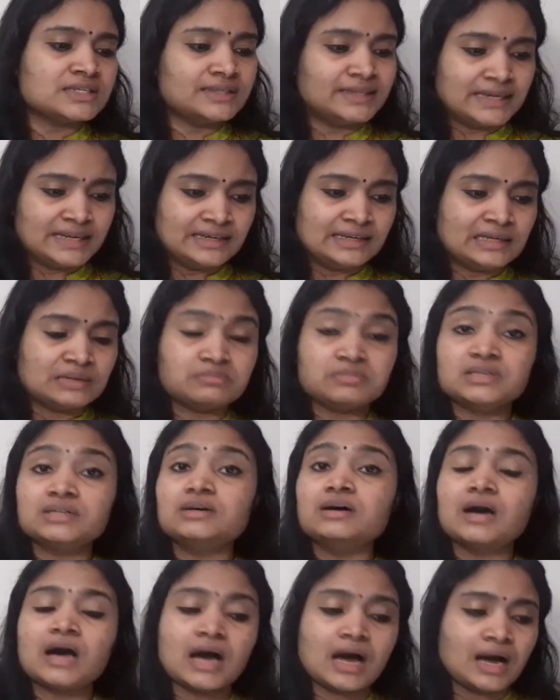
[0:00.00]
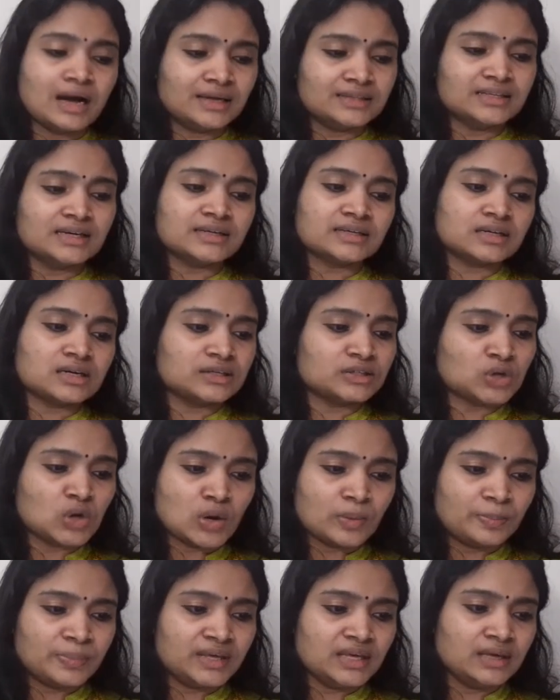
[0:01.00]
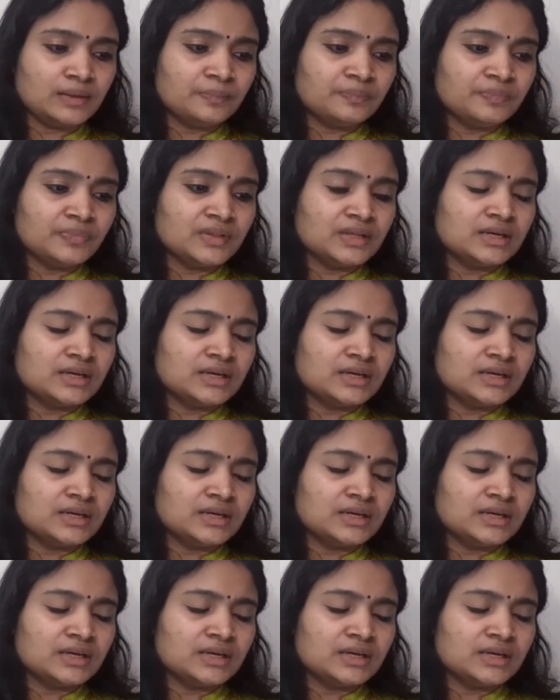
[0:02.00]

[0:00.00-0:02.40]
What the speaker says: 10 number, Aadhaar card copy,